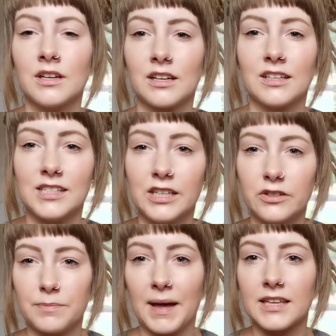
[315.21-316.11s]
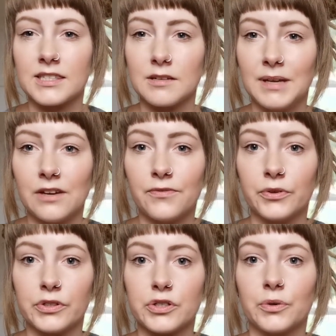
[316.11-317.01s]
continue to pester me for
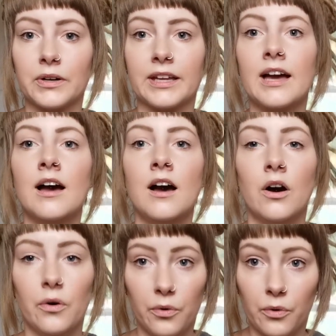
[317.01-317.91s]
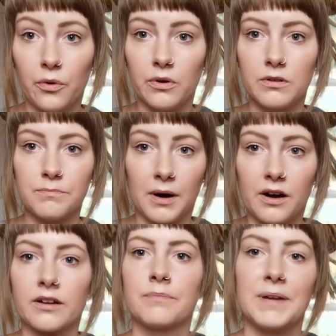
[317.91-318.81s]
the toy or
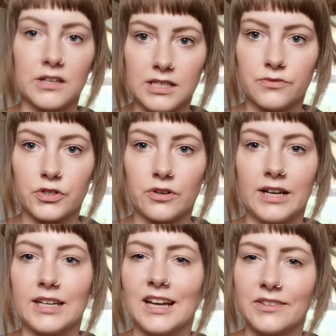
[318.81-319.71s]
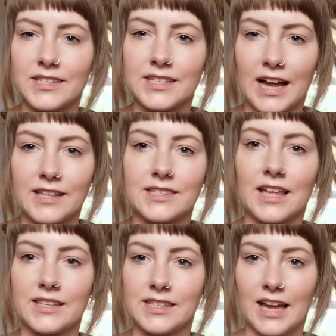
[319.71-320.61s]
bark because he's frustrated. He understands
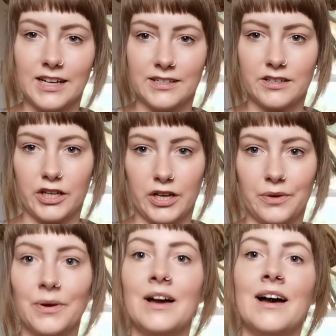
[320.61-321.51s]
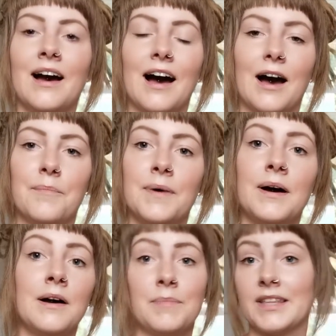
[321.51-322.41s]
that's the end cue. But
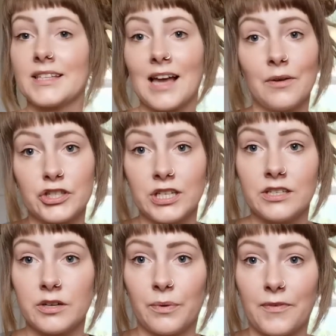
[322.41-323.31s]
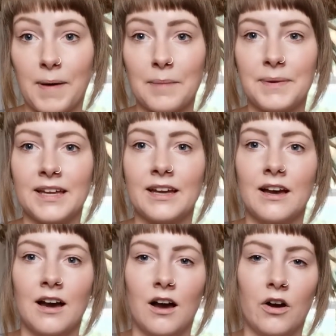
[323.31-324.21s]
that's how I teach it with a puppy.
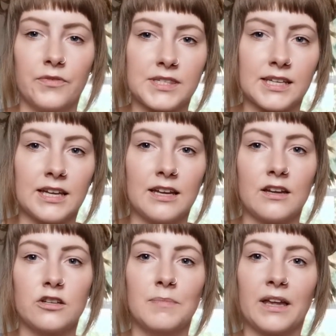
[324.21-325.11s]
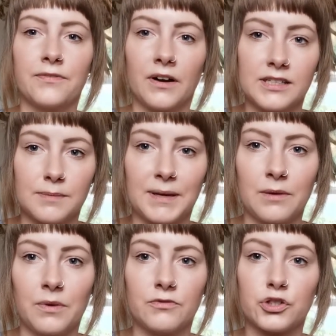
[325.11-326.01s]
Obviously, you may find to
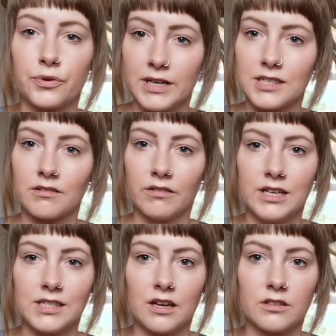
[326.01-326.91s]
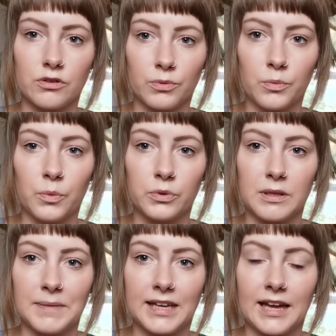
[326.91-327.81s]
begin with treats are easier to reward
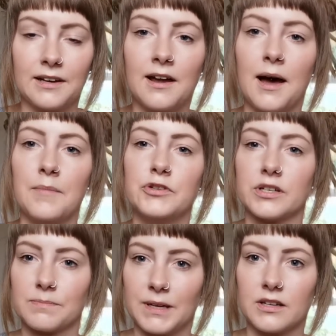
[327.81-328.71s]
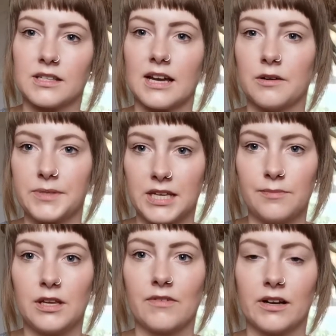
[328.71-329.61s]
them again, just because it helps keep
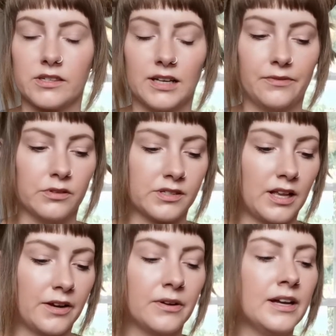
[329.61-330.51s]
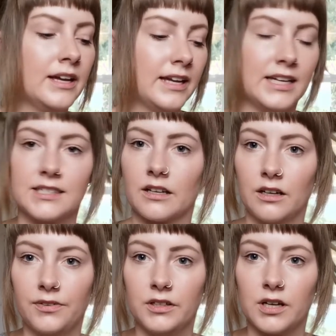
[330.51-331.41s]
the arousal levels low. He's done it
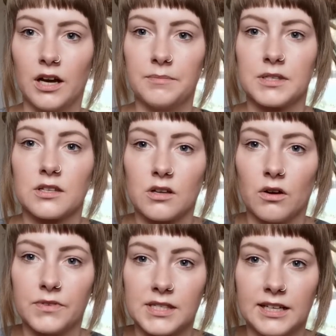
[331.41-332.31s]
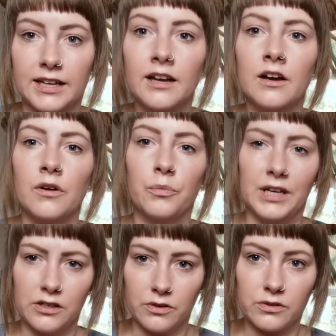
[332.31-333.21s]
a few times, so obviously we
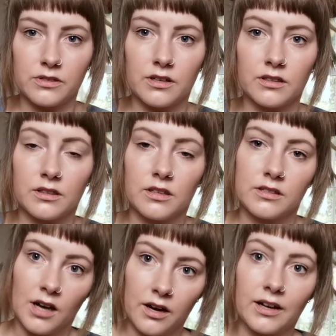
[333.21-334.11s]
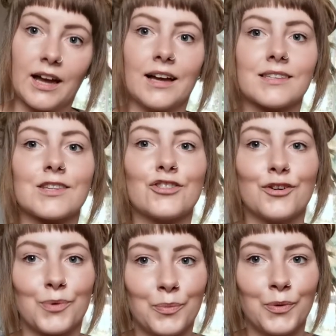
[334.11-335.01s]
use the tug as
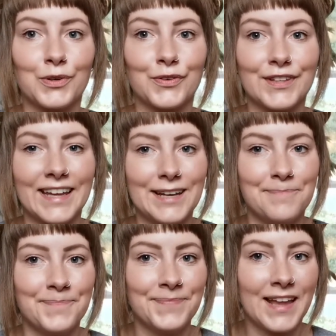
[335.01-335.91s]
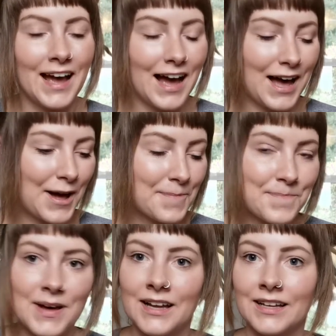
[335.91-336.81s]
the reward for him.
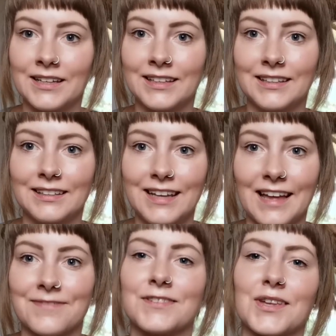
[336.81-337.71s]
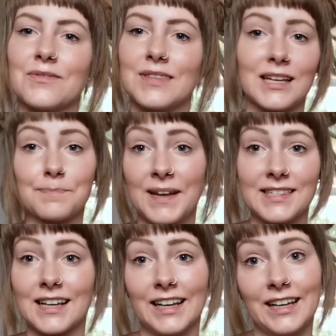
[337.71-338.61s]
Yeah, so that's
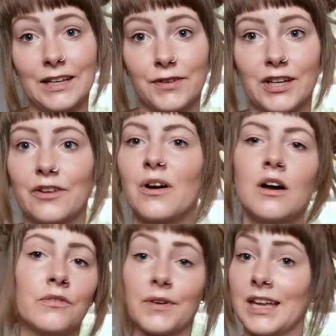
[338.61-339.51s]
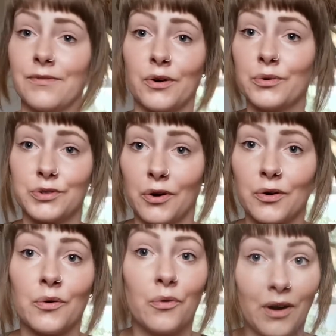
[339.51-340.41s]
basically a leave cue for either a
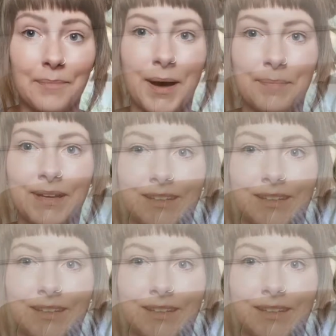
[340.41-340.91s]
dog or a puppy.